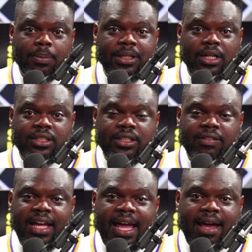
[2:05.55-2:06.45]
because
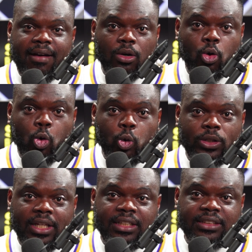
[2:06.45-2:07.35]
if they have cool
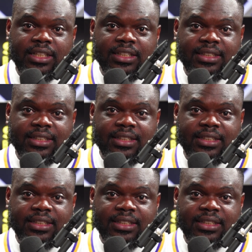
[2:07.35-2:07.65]
things in the